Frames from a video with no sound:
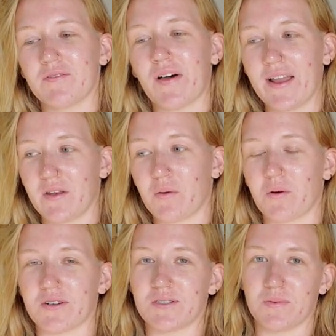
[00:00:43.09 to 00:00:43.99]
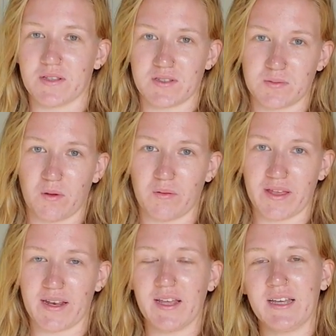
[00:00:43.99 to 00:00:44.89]
finding a horse with a
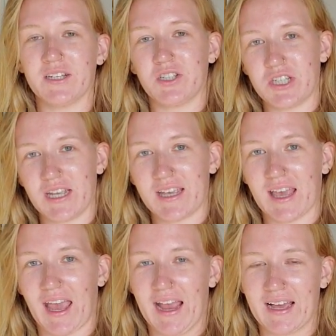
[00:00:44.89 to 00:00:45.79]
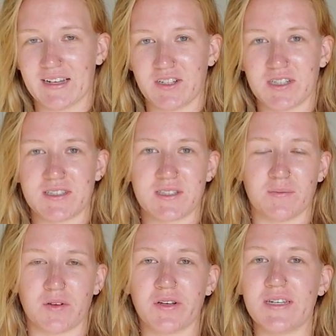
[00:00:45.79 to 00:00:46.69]
swollen cheek and just
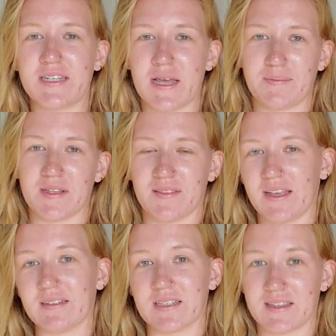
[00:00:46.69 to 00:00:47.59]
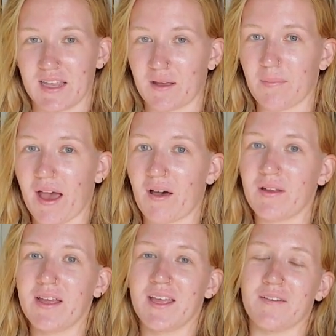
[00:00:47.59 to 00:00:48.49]
some good tips and things to think
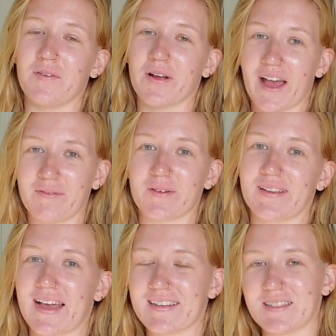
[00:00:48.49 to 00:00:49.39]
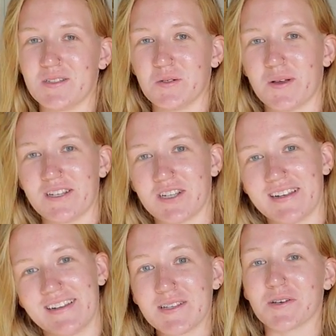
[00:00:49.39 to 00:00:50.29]
about if you're ever in that
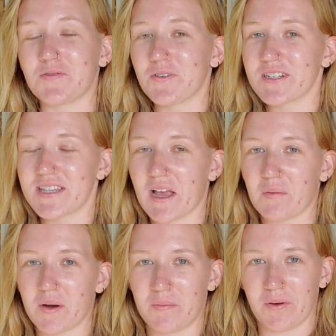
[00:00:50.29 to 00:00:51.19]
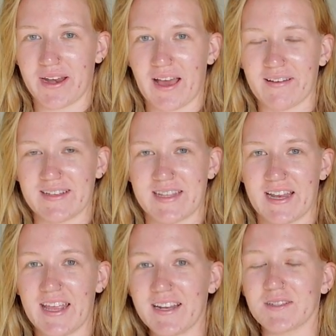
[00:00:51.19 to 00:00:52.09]
situation. So first thing I want to point out is
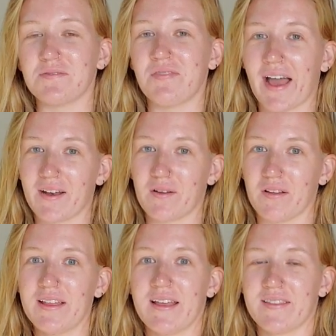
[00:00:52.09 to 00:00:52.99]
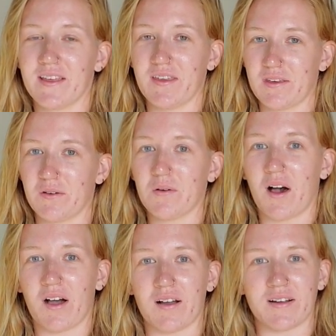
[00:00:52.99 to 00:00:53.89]
that it is vital that you
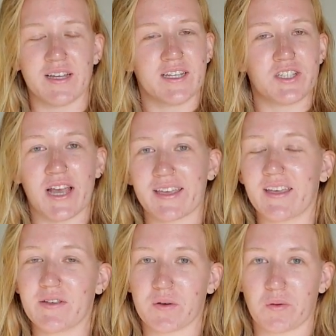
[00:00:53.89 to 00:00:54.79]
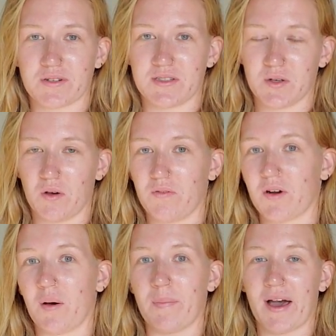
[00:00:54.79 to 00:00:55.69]
are checking your horse's
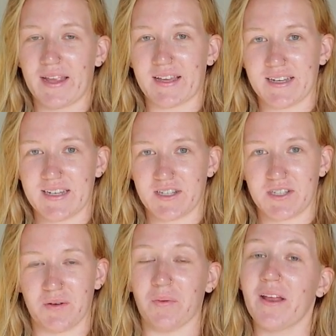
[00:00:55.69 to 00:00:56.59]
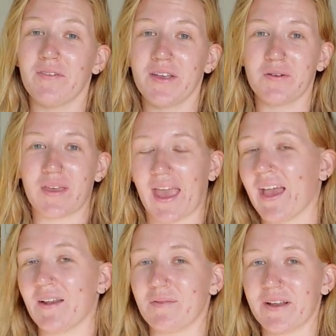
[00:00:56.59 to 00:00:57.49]
overall body condition whenever you
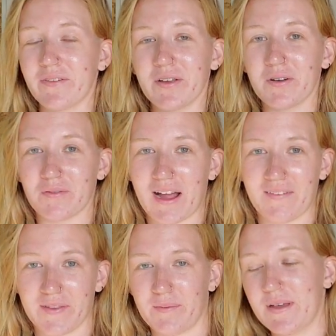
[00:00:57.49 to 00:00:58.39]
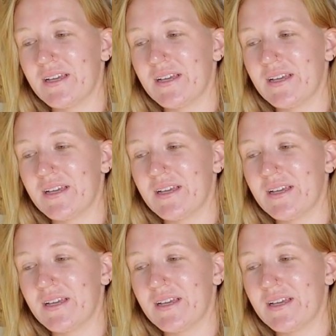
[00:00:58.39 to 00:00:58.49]
can, whenever you're around them.